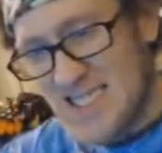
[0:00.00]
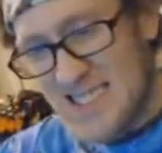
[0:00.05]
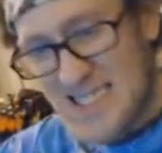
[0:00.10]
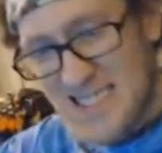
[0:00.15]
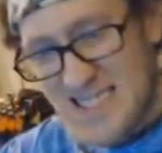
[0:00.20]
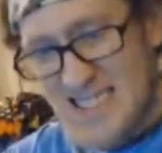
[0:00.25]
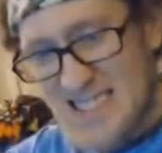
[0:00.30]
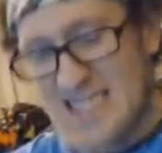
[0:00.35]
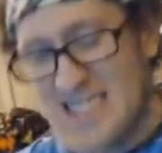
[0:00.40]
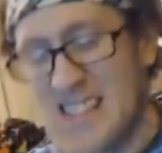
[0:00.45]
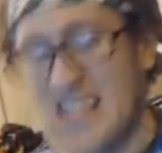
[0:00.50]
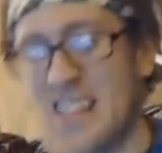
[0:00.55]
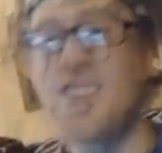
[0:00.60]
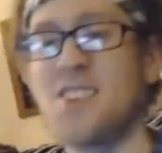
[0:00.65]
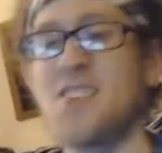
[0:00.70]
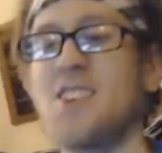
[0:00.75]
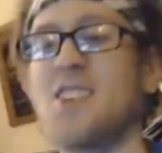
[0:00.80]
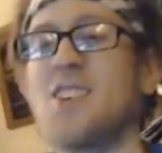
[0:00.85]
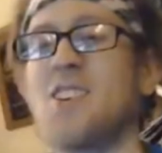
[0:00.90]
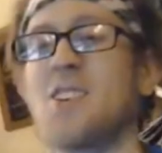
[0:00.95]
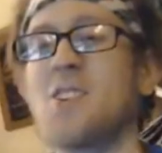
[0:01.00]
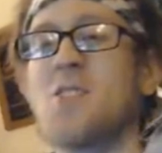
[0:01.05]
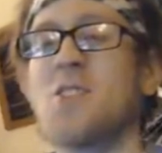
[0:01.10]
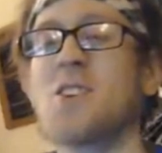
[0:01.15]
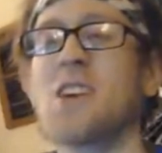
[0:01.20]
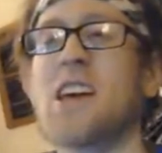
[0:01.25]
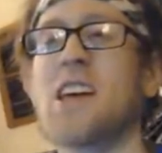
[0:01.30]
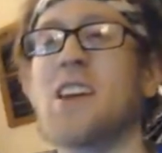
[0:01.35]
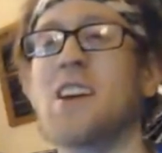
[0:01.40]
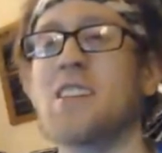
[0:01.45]
like, you know, you look at
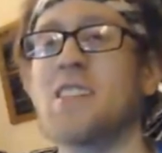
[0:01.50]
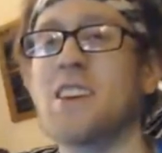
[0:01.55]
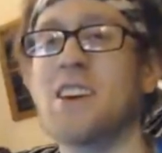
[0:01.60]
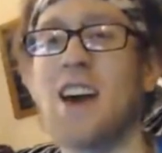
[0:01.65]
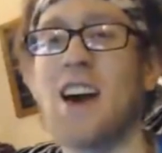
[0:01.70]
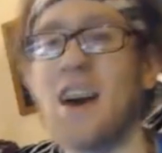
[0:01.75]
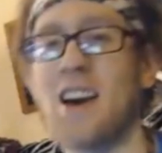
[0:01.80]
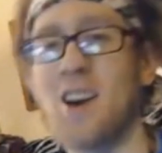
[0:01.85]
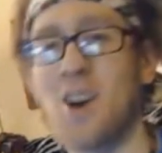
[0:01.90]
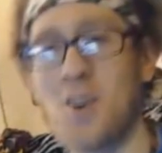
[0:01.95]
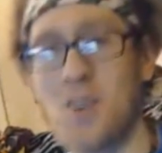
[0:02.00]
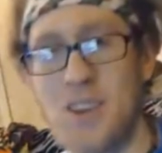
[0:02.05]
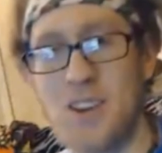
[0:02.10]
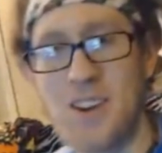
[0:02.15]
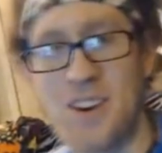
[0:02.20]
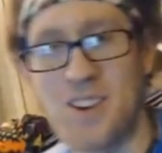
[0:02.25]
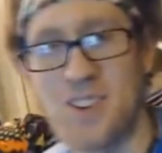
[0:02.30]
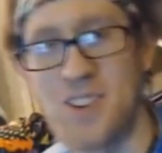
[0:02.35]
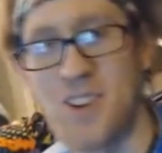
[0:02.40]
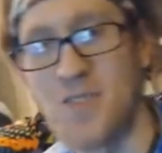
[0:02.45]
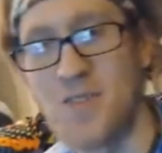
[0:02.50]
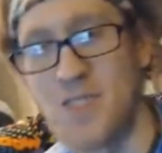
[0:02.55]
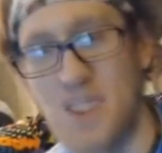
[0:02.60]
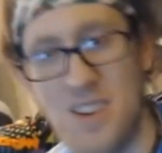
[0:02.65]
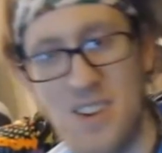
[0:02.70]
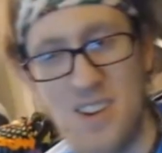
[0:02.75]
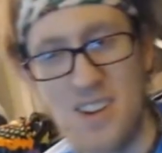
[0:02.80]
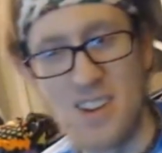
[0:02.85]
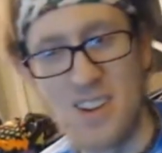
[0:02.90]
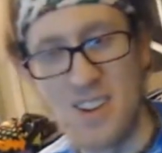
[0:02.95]
like the coyote or something,
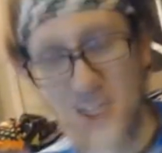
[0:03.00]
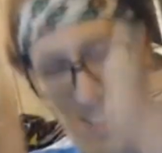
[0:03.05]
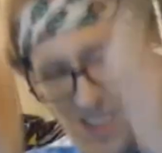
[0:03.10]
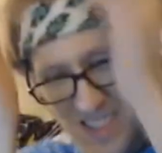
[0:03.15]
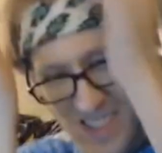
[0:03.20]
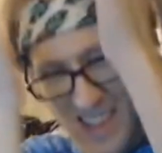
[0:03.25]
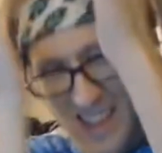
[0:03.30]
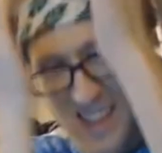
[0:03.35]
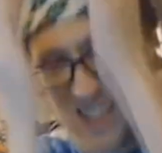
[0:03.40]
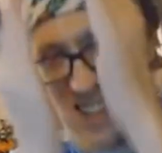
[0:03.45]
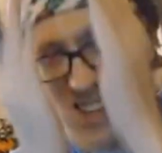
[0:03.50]
you know, they've got skinny